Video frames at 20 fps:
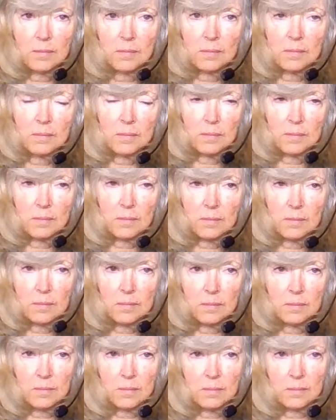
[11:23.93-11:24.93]

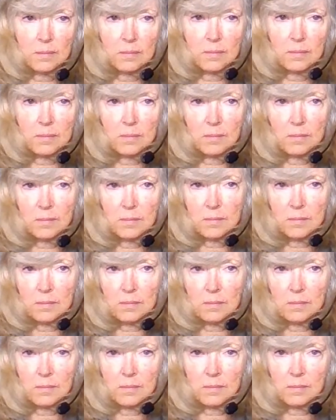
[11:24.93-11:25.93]

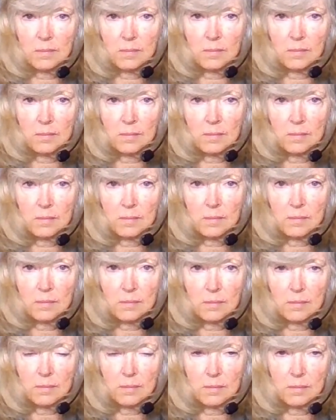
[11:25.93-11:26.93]

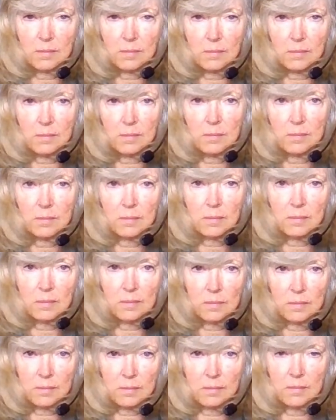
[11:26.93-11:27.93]

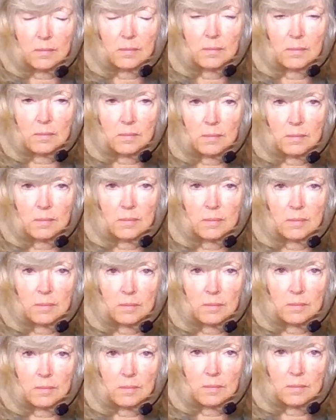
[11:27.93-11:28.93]

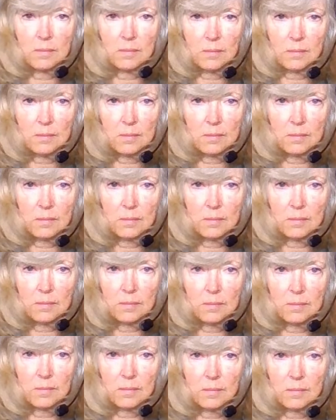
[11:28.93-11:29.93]

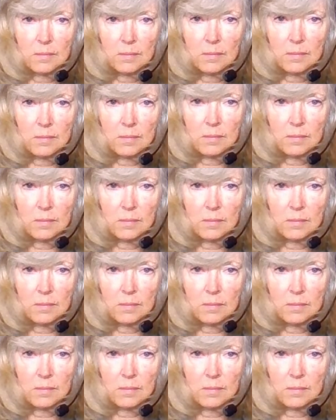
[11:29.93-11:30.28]
The person shown says nothing.